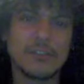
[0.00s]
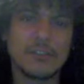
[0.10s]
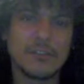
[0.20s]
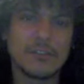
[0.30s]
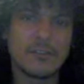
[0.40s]

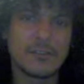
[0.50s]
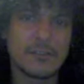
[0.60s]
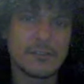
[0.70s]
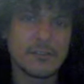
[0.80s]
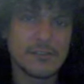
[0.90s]

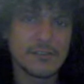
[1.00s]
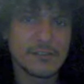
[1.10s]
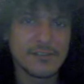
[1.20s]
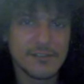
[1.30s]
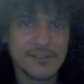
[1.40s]

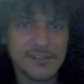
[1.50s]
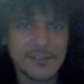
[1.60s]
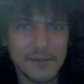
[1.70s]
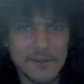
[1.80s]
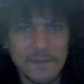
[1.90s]

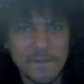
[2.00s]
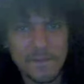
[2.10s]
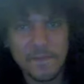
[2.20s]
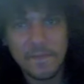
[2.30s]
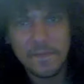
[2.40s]

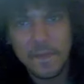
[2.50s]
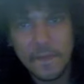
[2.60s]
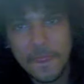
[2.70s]
Nothing is said.